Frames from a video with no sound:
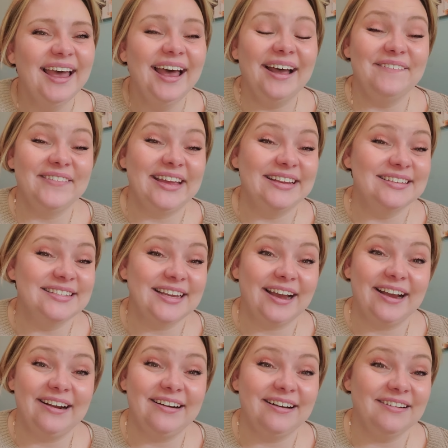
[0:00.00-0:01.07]
I'm getting
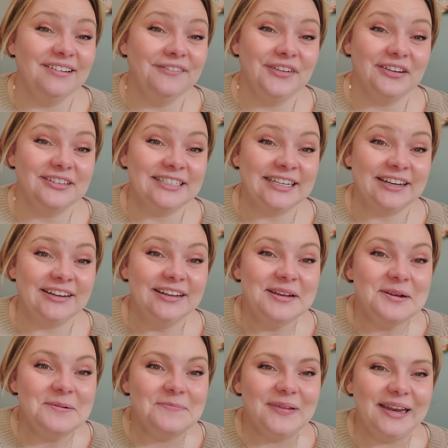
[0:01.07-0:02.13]
tired. I don't know if y'all can tell.
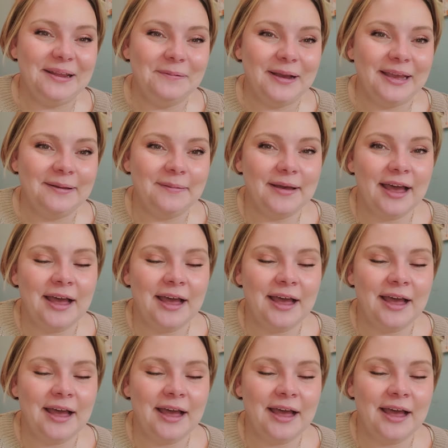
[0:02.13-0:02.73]
But anyway,